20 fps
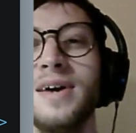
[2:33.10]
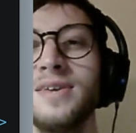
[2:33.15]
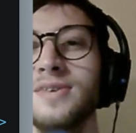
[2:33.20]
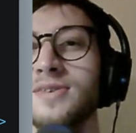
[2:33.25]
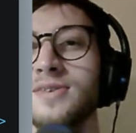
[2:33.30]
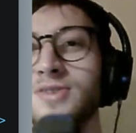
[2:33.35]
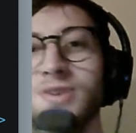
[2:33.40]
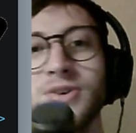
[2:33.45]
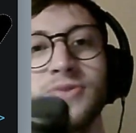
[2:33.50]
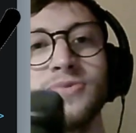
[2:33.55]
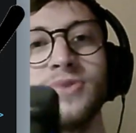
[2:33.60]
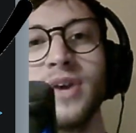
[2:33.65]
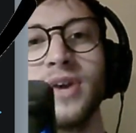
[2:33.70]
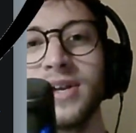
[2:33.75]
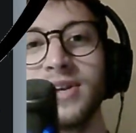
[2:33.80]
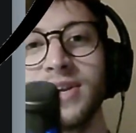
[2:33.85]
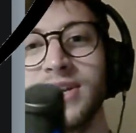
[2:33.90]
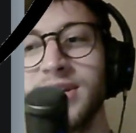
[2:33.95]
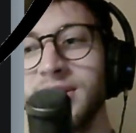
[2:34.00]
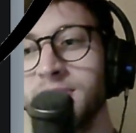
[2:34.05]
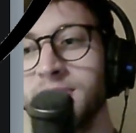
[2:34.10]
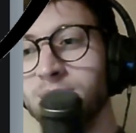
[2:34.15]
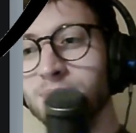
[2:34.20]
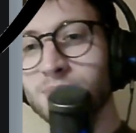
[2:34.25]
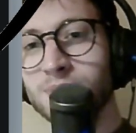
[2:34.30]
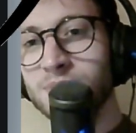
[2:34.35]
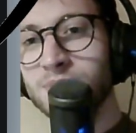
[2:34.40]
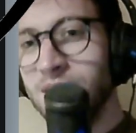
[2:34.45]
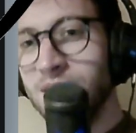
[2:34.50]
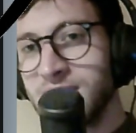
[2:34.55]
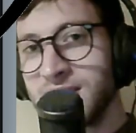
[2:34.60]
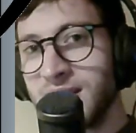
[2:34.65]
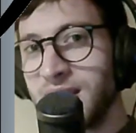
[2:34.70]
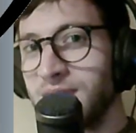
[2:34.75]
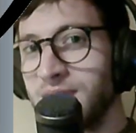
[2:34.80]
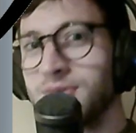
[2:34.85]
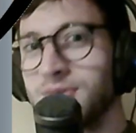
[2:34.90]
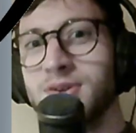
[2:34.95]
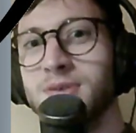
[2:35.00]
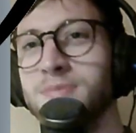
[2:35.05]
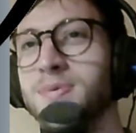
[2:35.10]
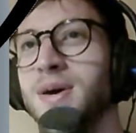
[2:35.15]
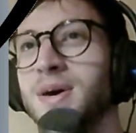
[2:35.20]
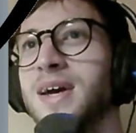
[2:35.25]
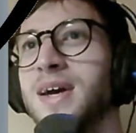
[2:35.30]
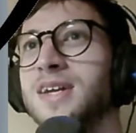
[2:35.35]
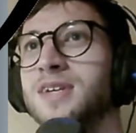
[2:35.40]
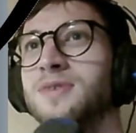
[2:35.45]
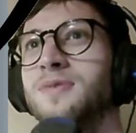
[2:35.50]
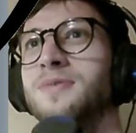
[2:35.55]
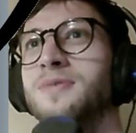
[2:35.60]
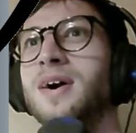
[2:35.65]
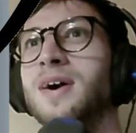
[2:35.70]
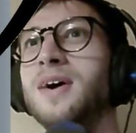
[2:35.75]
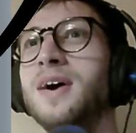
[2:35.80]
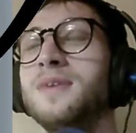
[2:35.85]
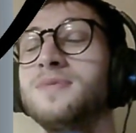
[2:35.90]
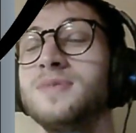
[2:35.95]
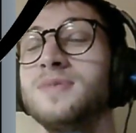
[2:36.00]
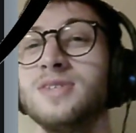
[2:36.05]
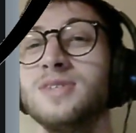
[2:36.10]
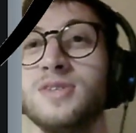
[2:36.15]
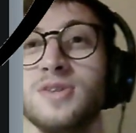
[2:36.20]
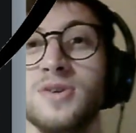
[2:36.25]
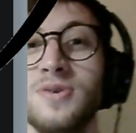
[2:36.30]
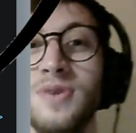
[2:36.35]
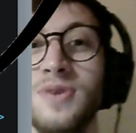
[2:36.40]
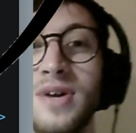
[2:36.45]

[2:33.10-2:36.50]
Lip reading: just directly render that on the page without having to do an